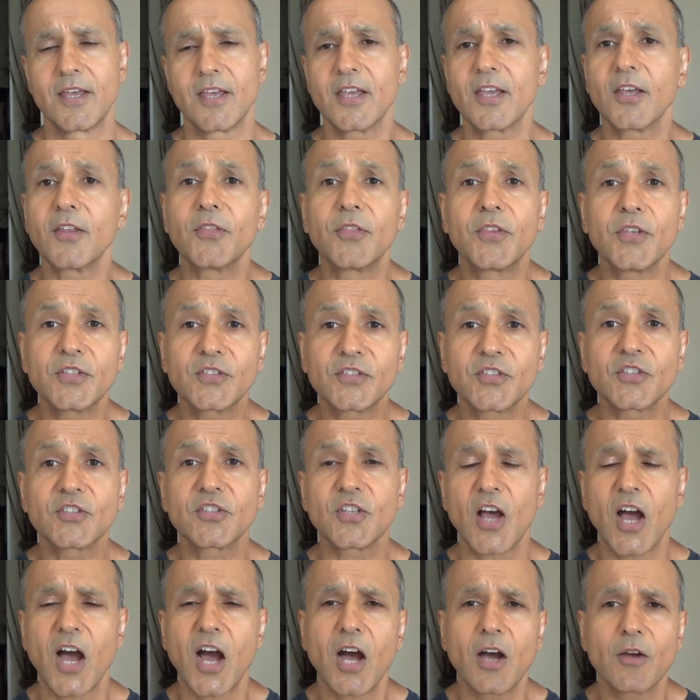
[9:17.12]
And this
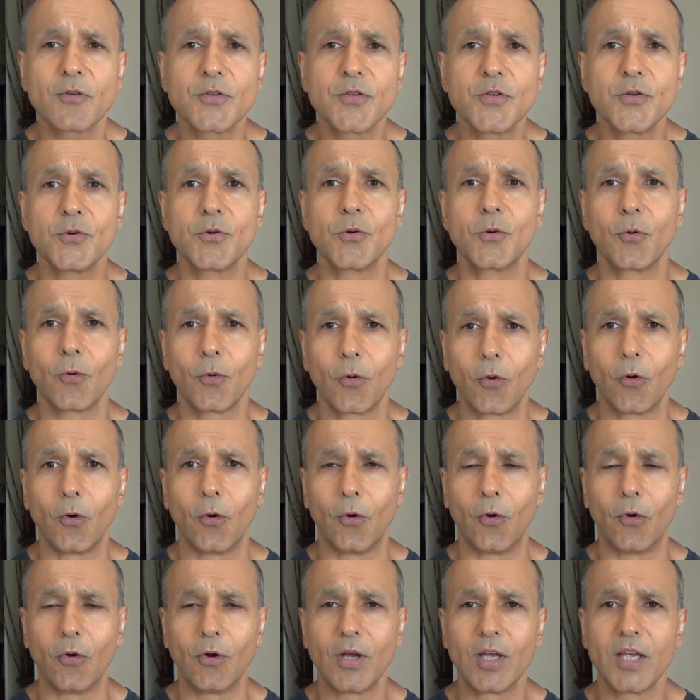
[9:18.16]
is how you
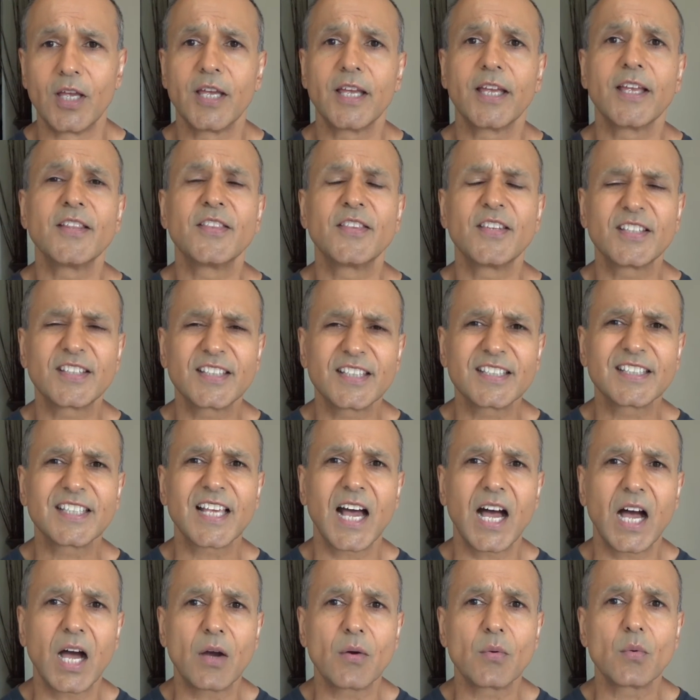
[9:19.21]
grow. And this is
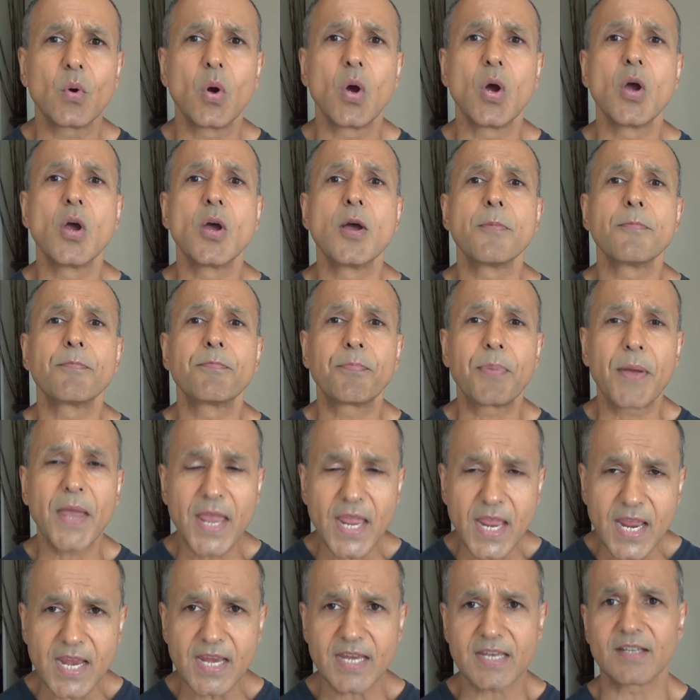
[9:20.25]
how
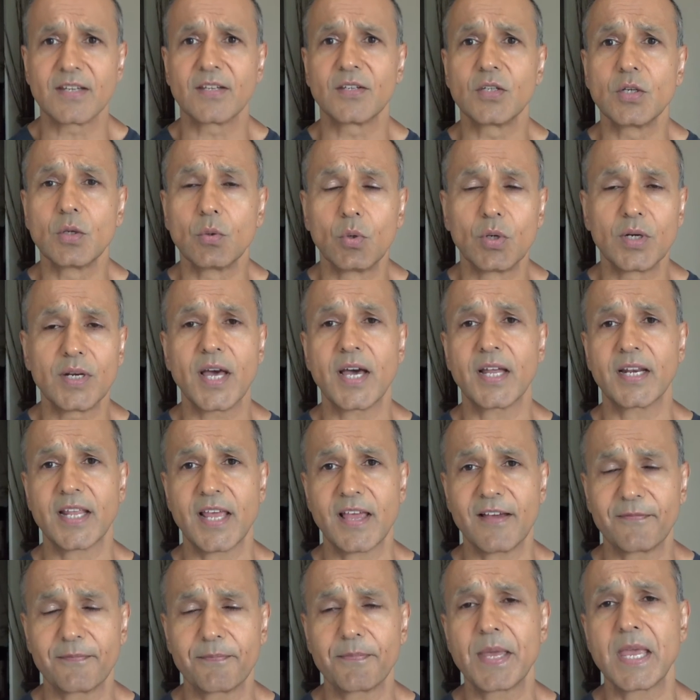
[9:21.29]
you will not
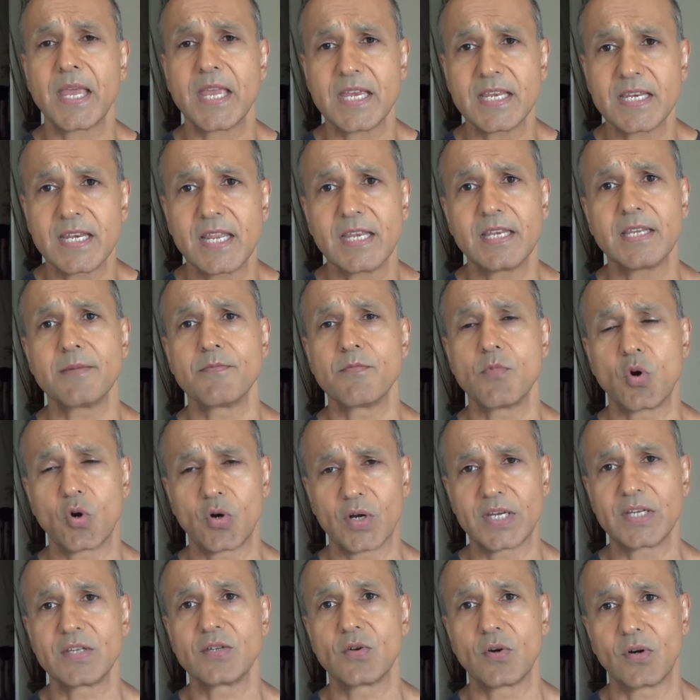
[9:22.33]
have pain anymore
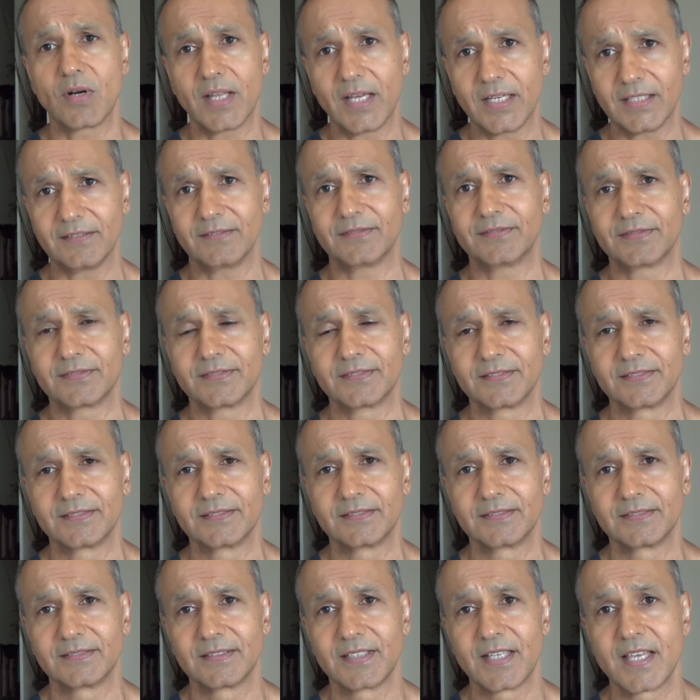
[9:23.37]
in your life.
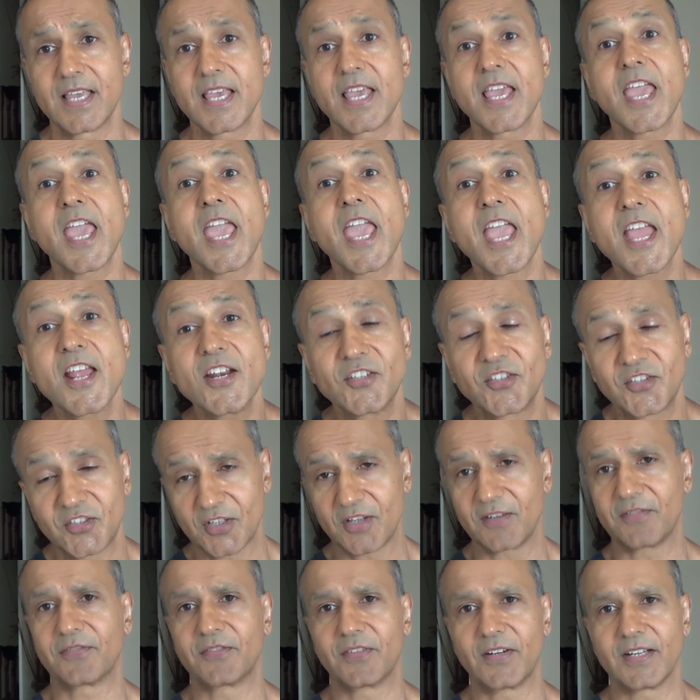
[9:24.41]
And
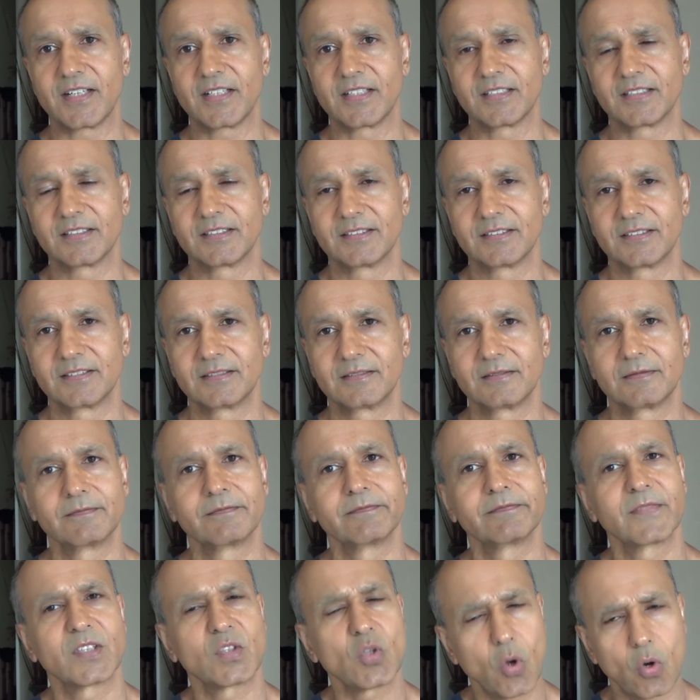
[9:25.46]
suffering.
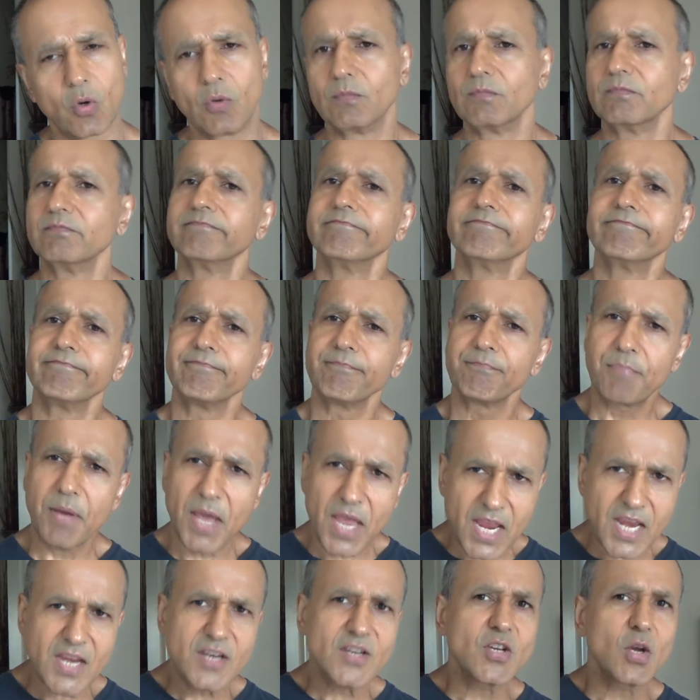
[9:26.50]
No.
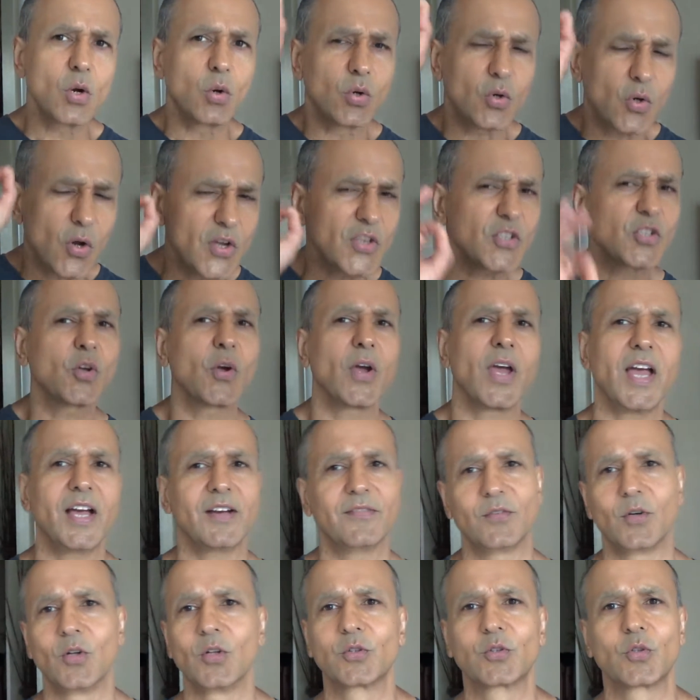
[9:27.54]
Pain you're going to
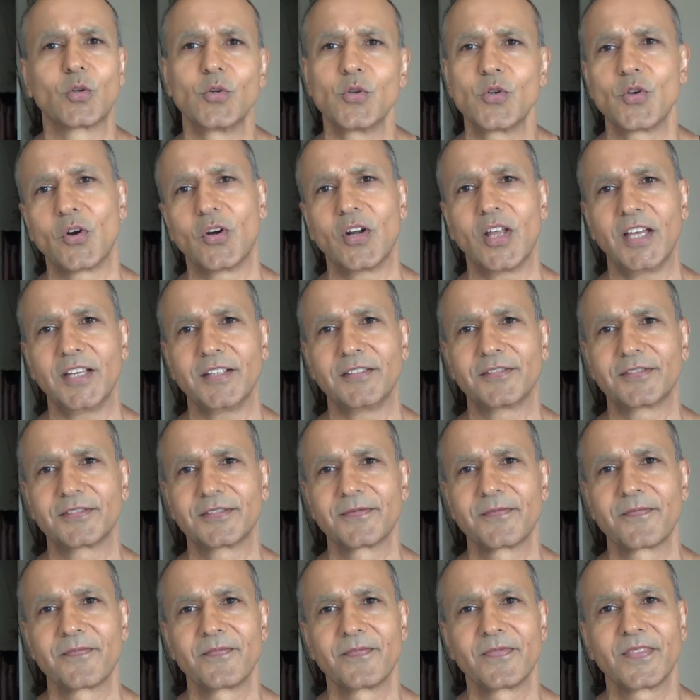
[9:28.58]
have all through your life.
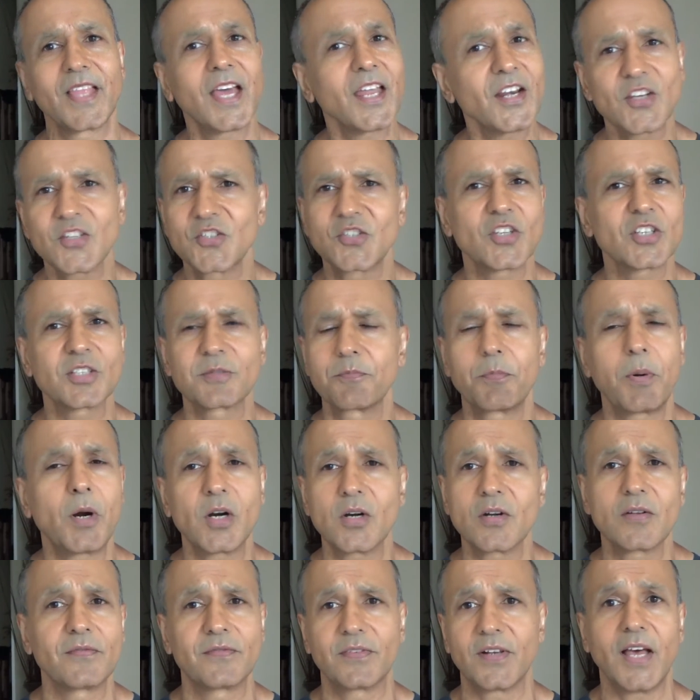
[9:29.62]
That is just
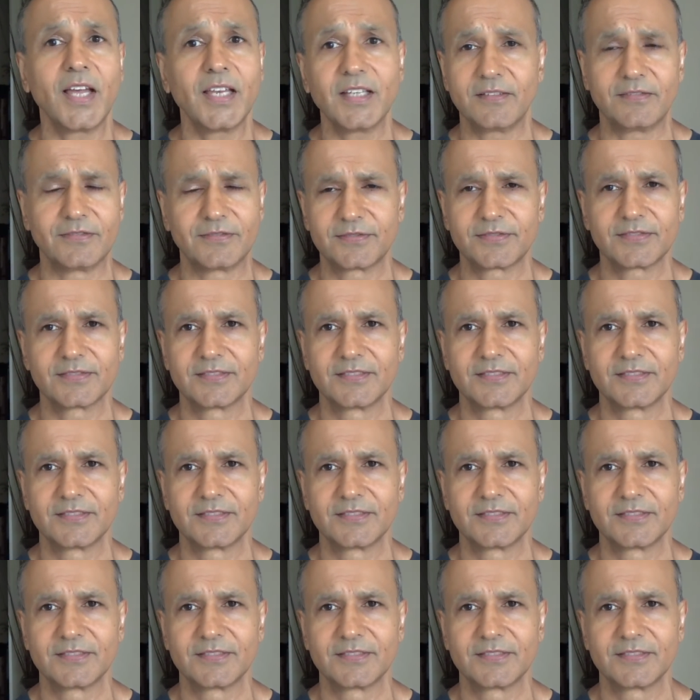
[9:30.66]
part of life.